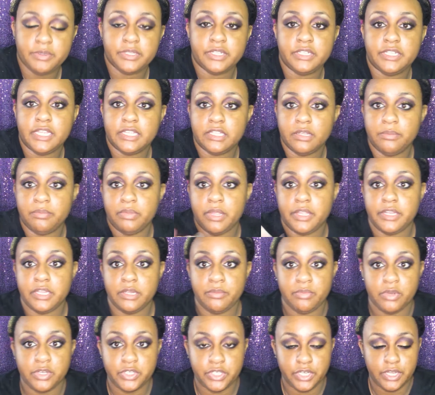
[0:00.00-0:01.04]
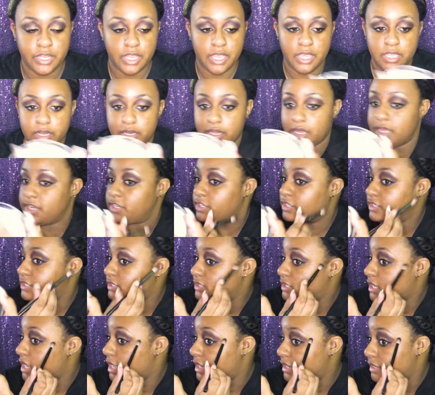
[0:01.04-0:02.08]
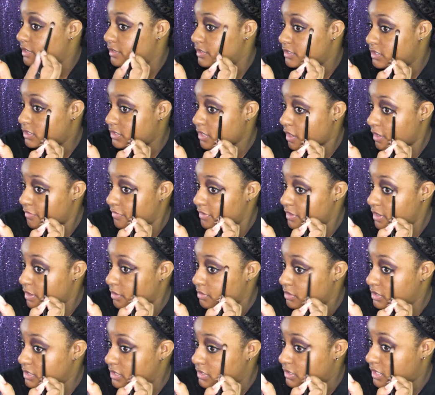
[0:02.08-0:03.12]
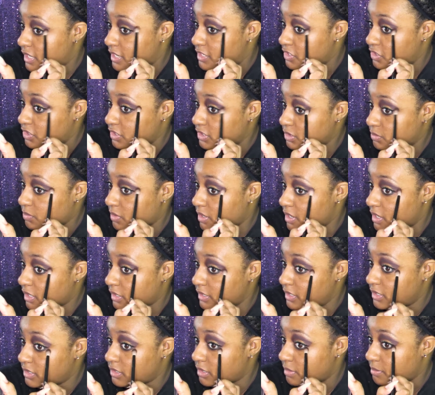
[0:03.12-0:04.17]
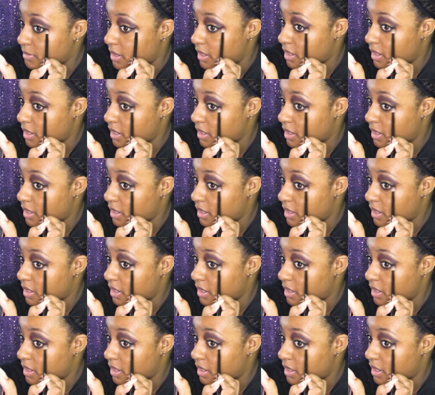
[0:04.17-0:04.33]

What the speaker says: going to take the blending brush again and just kind of soften out these edges where I cleaned up my